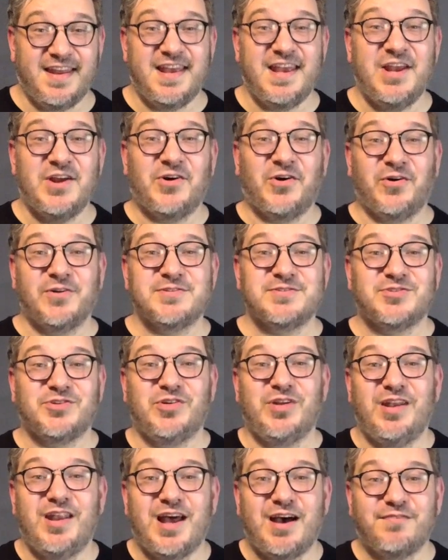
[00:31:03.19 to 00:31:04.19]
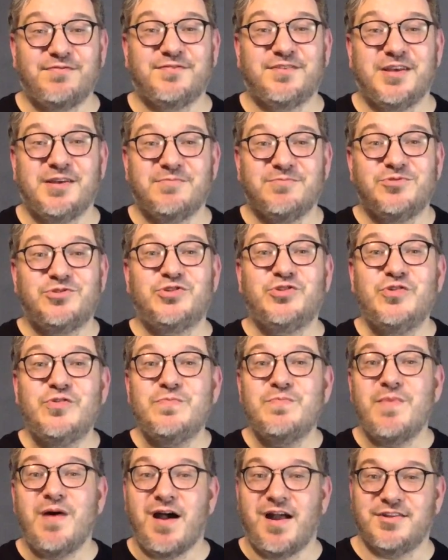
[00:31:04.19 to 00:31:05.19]
he also loved him too
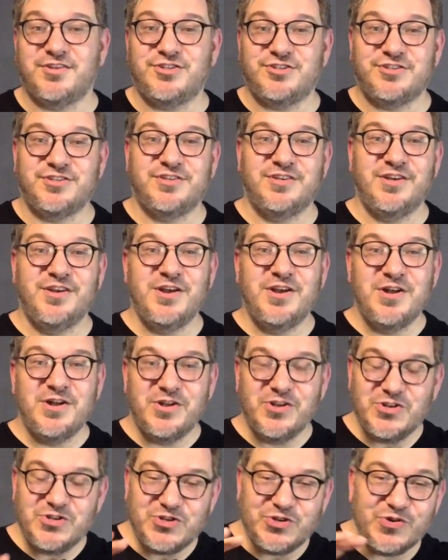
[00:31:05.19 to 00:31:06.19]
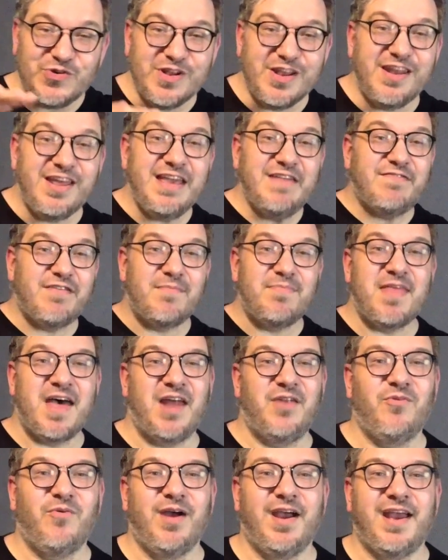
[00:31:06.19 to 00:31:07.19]
much to leave him
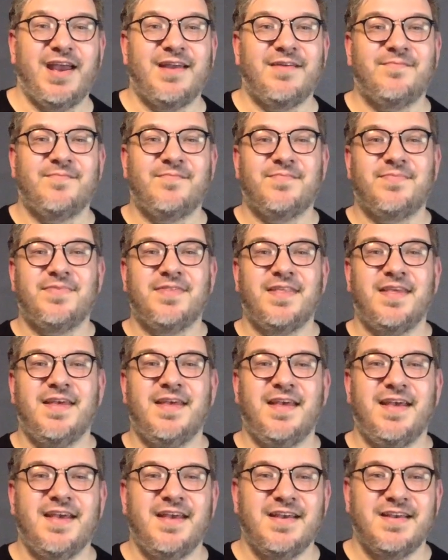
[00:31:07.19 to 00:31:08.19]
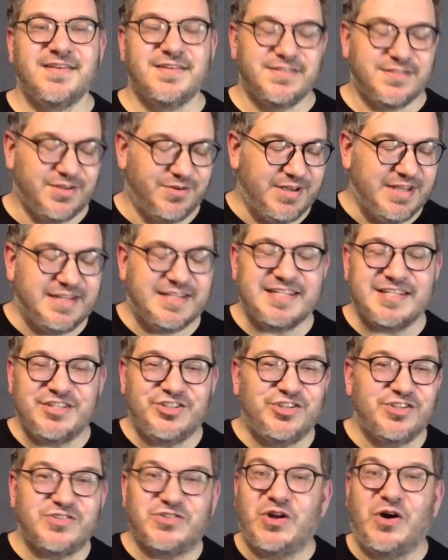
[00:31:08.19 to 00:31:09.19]
that way. So he didn't
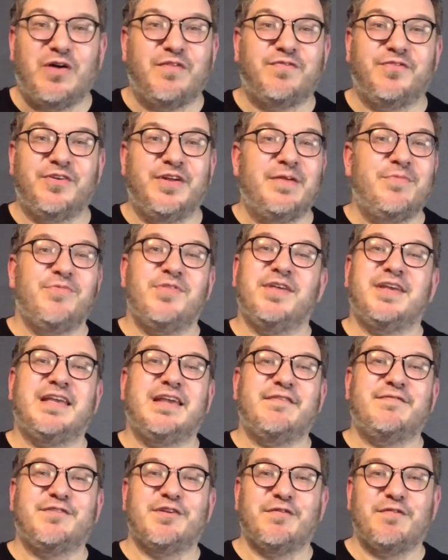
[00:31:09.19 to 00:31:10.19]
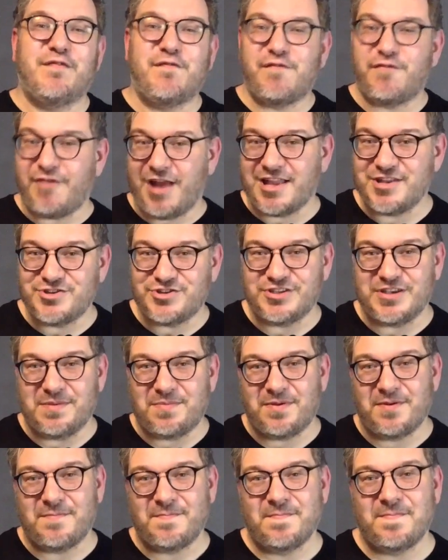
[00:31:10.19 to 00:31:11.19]
just offer him the gift of
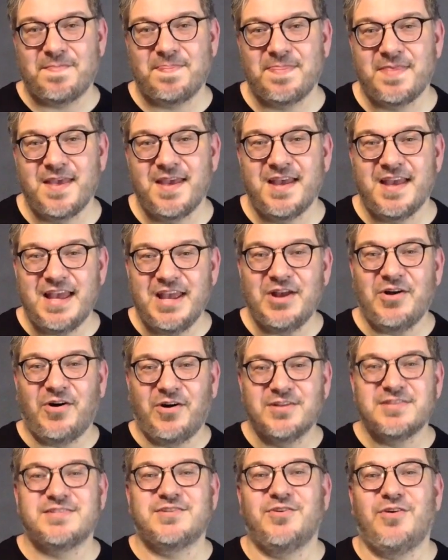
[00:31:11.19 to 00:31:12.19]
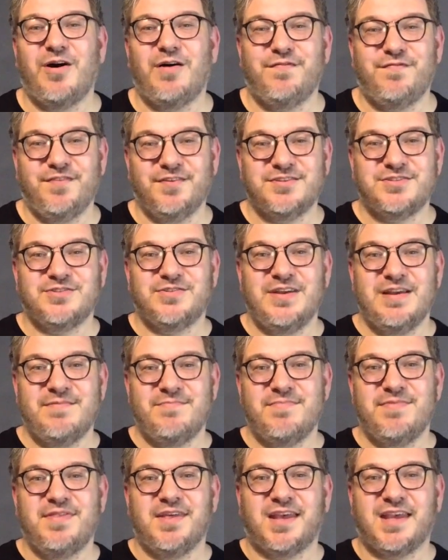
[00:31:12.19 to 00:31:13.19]
friendship. He also offered to
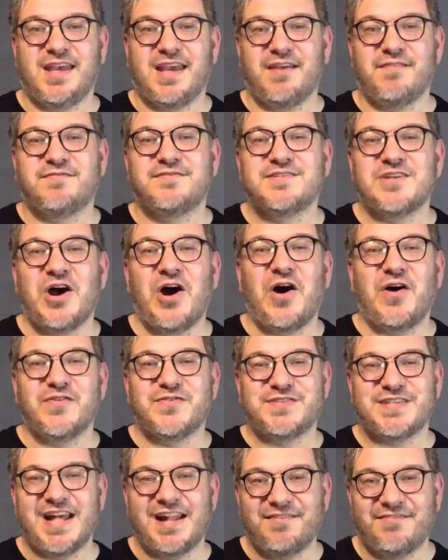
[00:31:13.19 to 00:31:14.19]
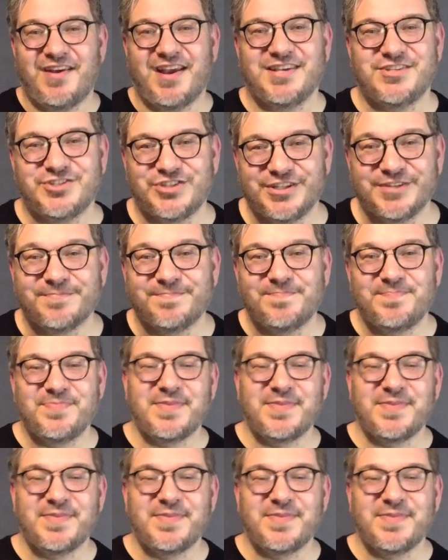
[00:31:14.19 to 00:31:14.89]
him the gift of salvation.